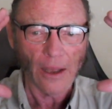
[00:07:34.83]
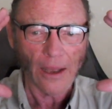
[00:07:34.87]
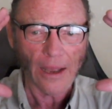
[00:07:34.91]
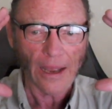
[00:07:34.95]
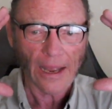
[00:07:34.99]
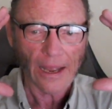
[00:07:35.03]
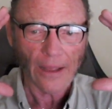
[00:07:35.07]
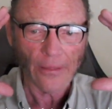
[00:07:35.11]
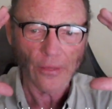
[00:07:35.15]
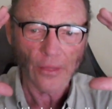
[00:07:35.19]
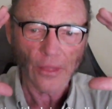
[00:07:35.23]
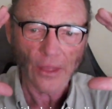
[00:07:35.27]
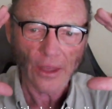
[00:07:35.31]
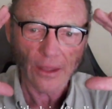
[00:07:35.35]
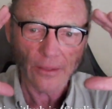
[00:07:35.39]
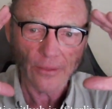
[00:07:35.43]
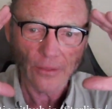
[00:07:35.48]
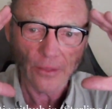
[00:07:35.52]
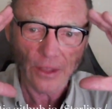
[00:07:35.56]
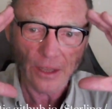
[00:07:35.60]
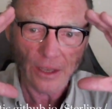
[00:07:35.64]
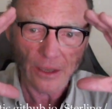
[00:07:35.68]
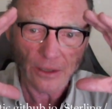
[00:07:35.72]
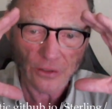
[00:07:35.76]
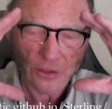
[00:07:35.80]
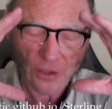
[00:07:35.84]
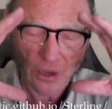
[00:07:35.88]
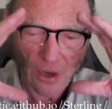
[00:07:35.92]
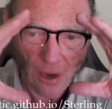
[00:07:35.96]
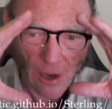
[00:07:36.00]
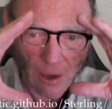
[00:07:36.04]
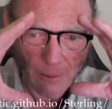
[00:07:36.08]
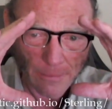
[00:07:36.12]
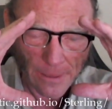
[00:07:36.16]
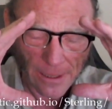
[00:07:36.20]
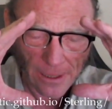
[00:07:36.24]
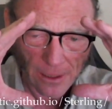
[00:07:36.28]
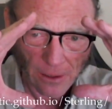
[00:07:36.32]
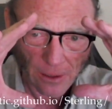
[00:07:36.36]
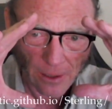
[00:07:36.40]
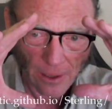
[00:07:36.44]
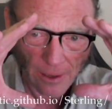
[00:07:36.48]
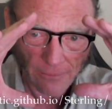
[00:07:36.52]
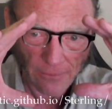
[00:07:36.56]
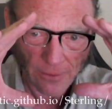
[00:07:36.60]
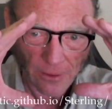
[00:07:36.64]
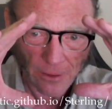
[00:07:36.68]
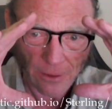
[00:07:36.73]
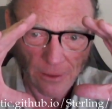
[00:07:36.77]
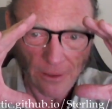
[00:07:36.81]
and then the atomic
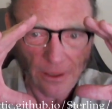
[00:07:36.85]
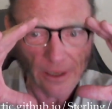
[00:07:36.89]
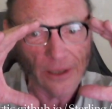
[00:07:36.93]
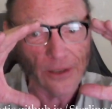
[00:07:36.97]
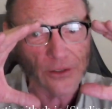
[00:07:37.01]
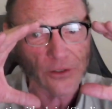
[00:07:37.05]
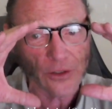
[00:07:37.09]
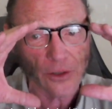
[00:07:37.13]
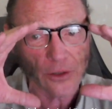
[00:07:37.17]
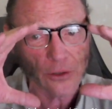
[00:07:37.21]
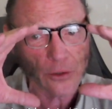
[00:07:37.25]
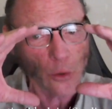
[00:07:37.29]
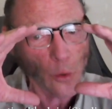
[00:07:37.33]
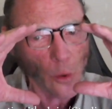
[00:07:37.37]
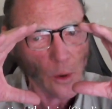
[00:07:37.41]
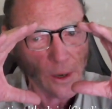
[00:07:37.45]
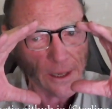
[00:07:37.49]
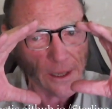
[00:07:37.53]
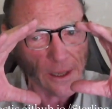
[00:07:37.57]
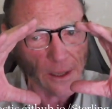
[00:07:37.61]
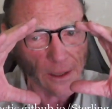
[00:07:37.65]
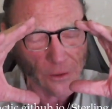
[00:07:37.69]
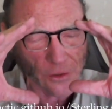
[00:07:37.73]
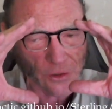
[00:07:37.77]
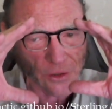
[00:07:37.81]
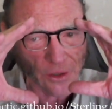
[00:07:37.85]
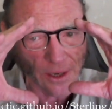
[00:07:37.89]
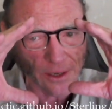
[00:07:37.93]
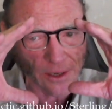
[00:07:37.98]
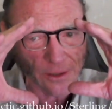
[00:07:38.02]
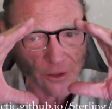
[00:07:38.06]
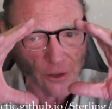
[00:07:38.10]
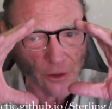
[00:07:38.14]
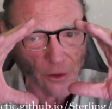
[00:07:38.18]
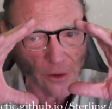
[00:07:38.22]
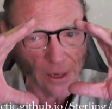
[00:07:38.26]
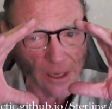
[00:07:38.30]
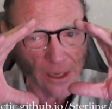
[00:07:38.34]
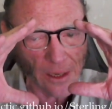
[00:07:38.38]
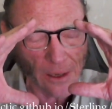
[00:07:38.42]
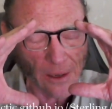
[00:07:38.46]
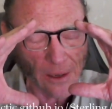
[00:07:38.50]
level is the 20th century,